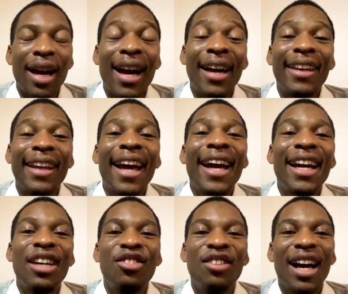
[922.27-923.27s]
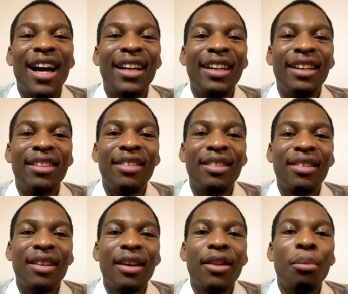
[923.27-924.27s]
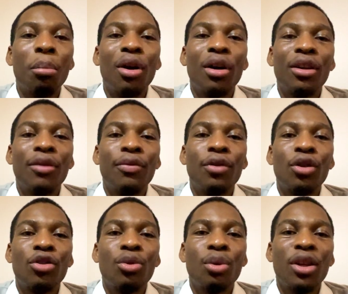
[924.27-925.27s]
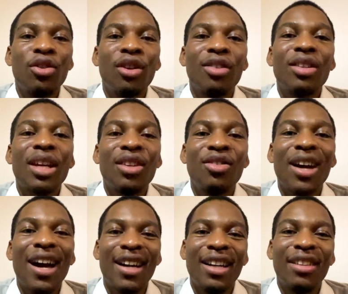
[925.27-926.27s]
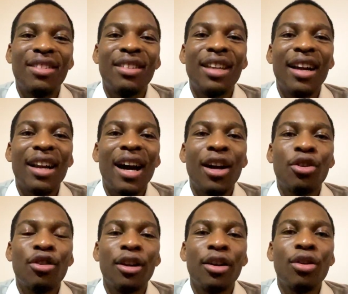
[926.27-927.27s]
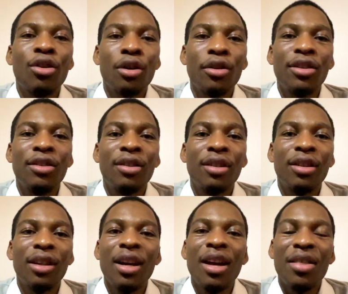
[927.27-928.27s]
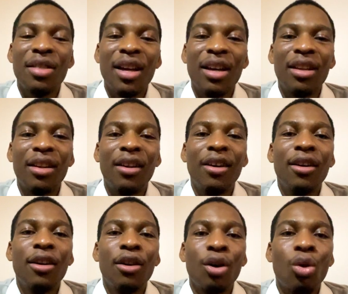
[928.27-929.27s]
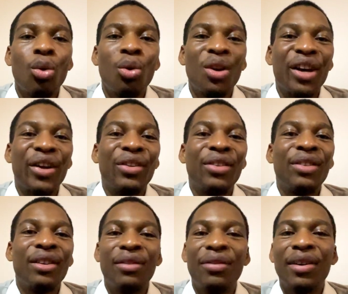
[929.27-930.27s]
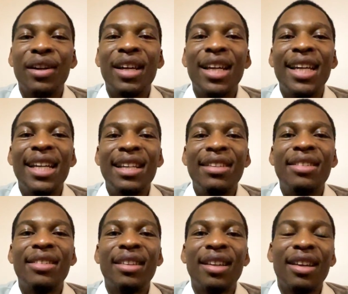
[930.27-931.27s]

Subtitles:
and hedge against market fluctuations, hedge against that actual currency, then gold and silver is